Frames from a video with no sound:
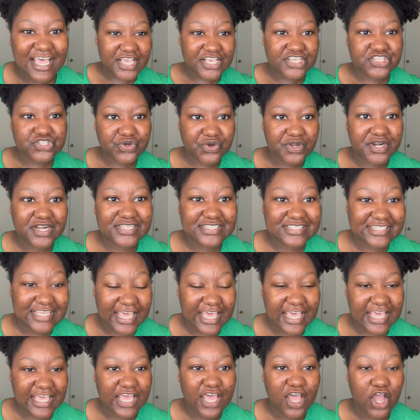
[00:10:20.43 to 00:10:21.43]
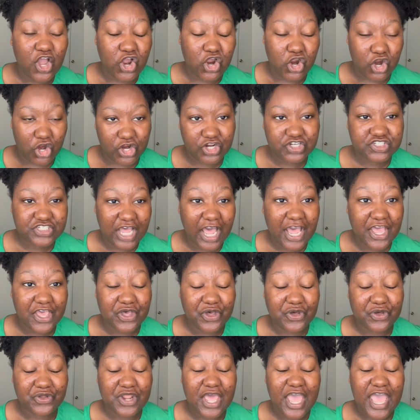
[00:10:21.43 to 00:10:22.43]
He's gonna take her
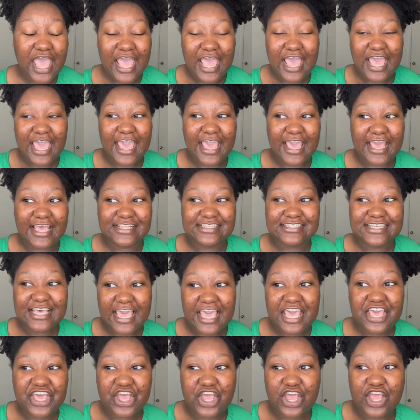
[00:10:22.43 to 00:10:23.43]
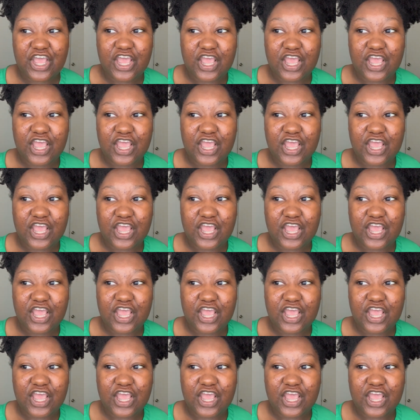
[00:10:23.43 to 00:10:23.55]
child and take